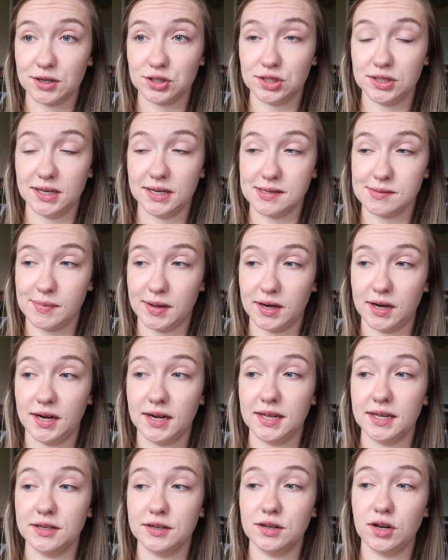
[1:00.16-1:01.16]
actually getting
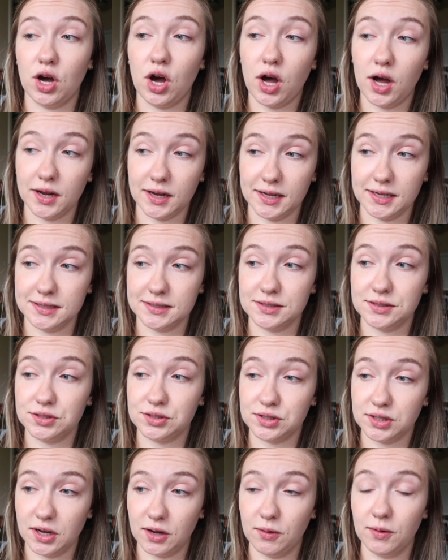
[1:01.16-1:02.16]
married in August,
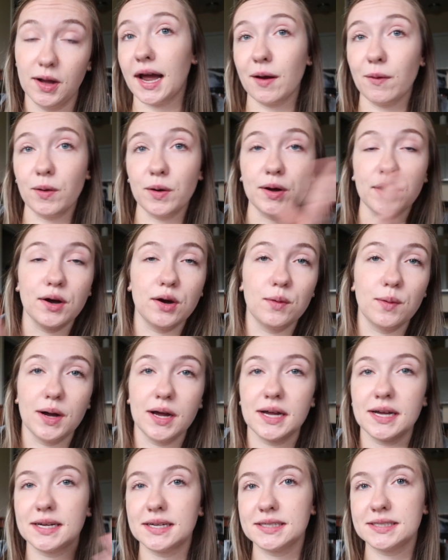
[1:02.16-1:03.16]
so I will go
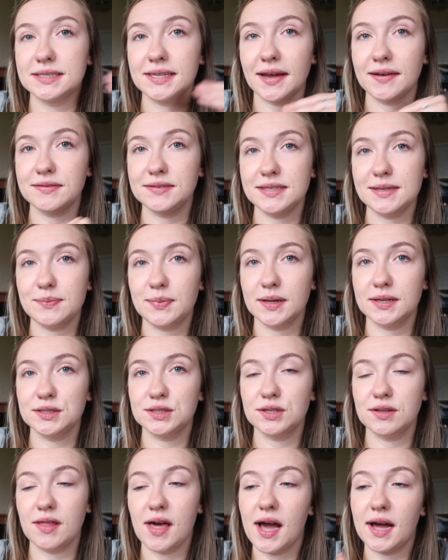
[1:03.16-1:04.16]
dive deep
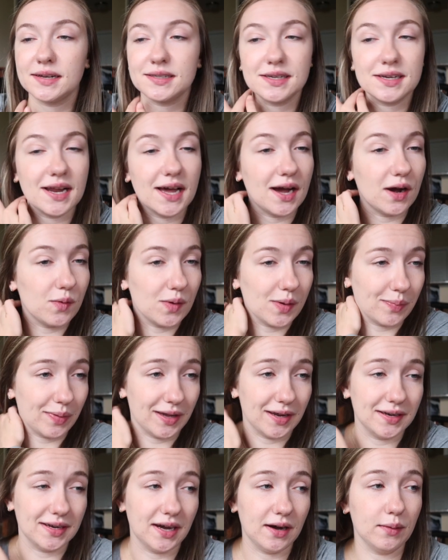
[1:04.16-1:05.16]
into that and how we
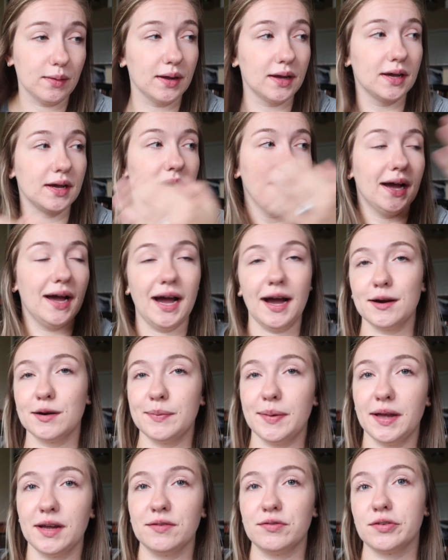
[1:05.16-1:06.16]
planned out, how we're
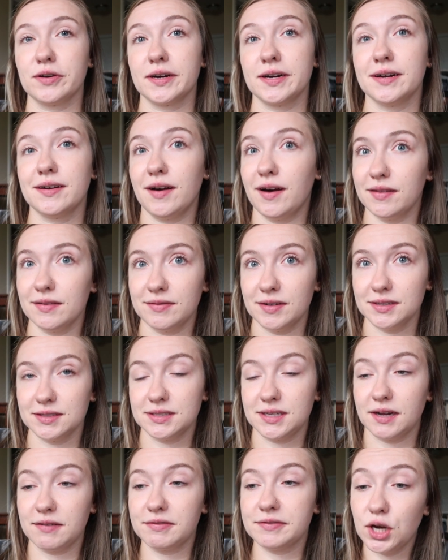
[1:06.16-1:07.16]
paying for it, all the fun
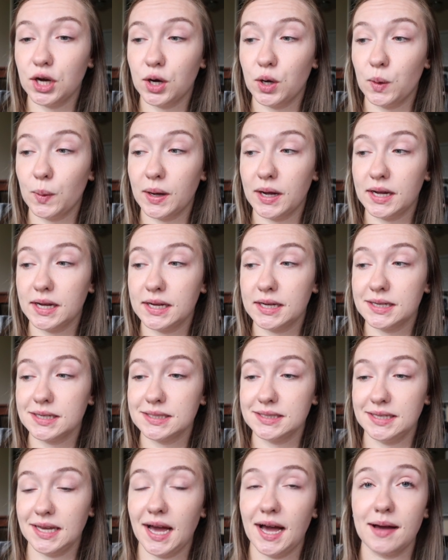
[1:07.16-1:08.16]
stuff. So
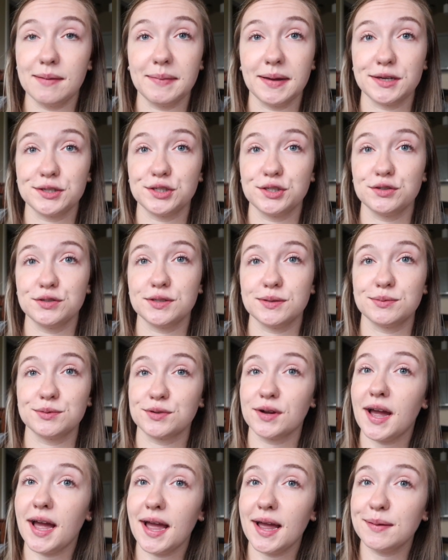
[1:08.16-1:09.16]
yeah, make sure you
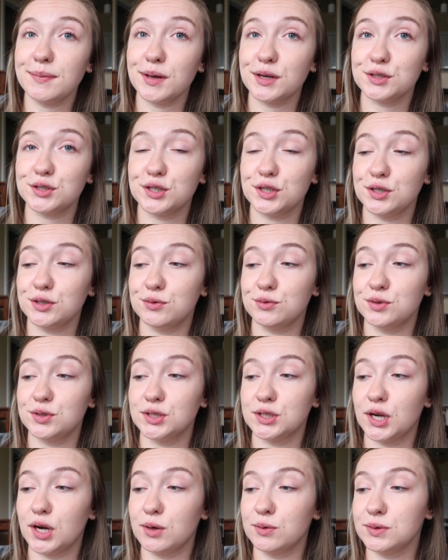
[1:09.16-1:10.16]
subscribe so you
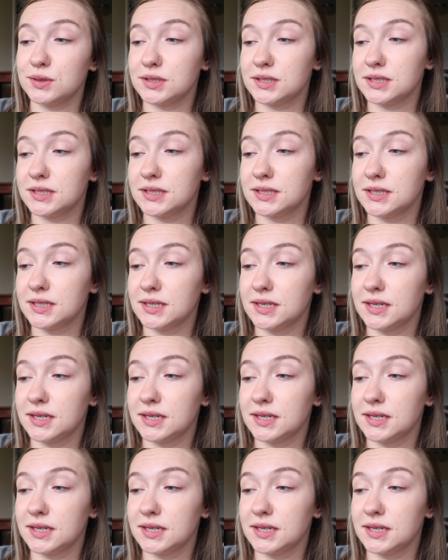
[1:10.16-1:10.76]
don't